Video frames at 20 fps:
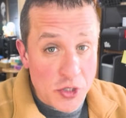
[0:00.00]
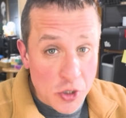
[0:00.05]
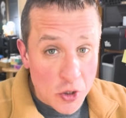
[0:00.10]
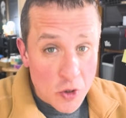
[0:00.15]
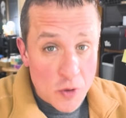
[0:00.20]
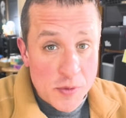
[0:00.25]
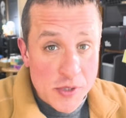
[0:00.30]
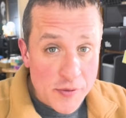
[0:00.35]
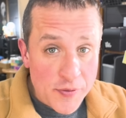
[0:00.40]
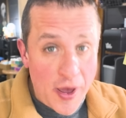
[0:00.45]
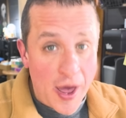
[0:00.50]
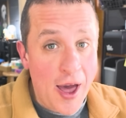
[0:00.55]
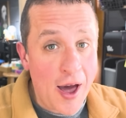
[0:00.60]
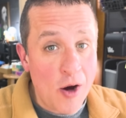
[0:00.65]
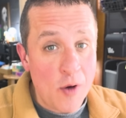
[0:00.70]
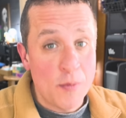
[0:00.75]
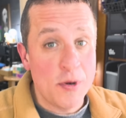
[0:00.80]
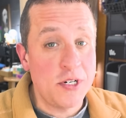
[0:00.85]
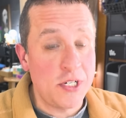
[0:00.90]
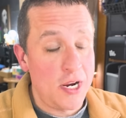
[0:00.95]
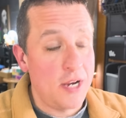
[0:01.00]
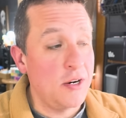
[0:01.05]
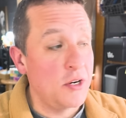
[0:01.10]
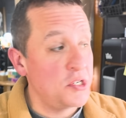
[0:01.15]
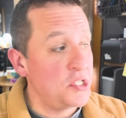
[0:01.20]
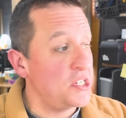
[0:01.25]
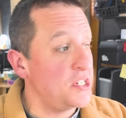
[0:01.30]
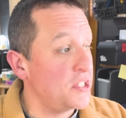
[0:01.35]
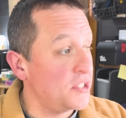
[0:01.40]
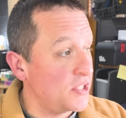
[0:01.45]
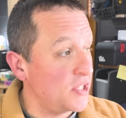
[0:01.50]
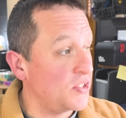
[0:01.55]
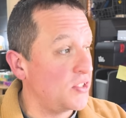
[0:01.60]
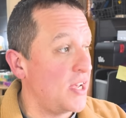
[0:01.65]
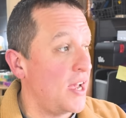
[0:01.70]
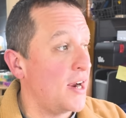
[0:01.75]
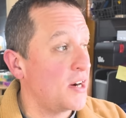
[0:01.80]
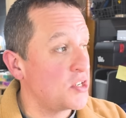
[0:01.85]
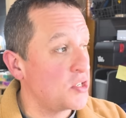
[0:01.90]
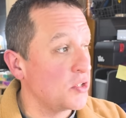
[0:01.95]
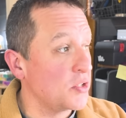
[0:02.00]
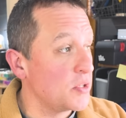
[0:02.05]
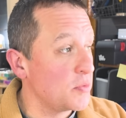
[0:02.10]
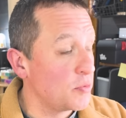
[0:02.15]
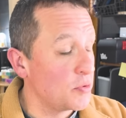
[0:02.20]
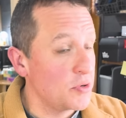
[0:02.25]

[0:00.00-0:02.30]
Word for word: in terms of how much energy does this actually